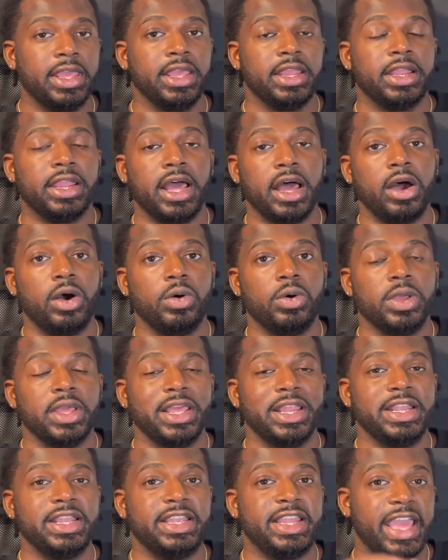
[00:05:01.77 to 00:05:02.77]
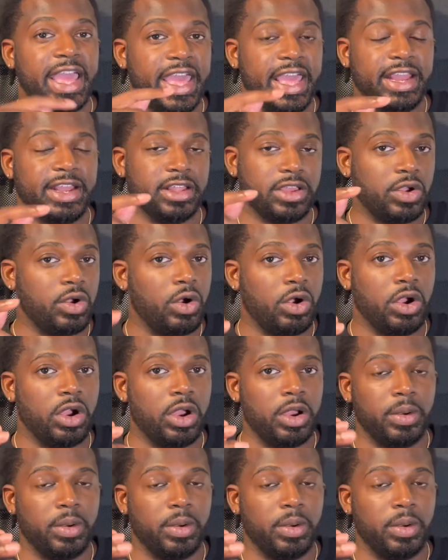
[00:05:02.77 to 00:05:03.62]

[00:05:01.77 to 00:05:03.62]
Now that car